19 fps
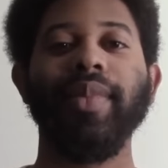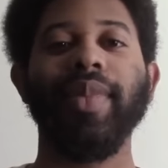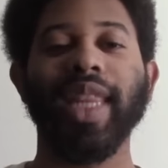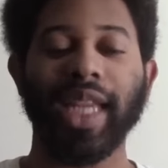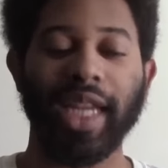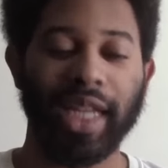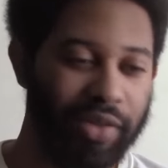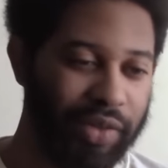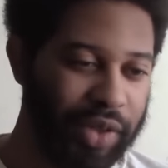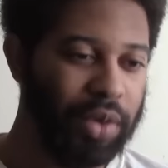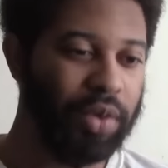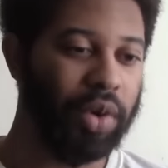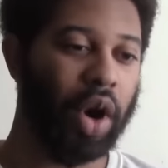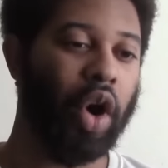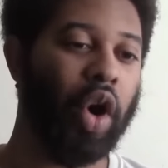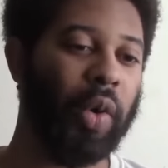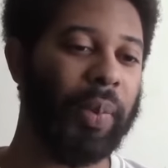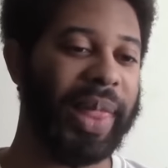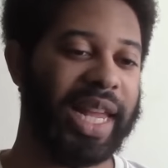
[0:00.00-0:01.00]
And if you
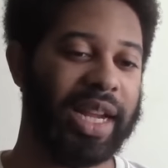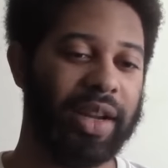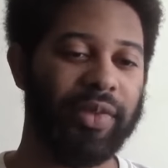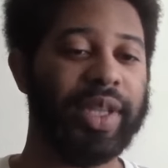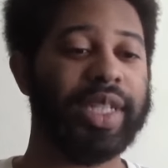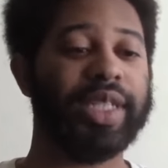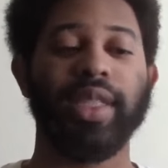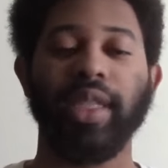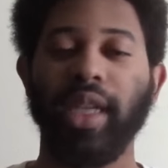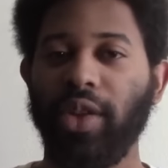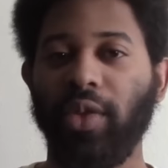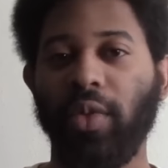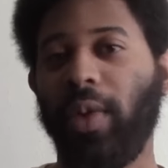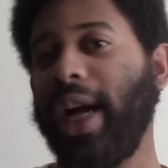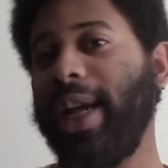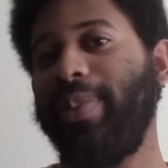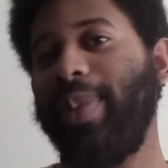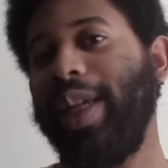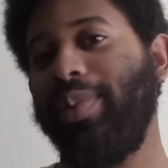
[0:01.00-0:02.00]
hope that eventually other
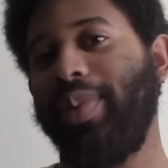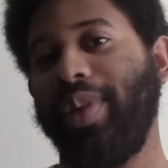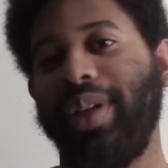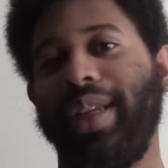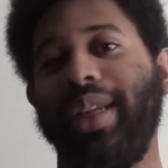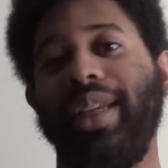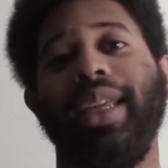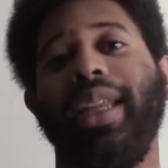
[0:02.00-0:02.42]
white people are going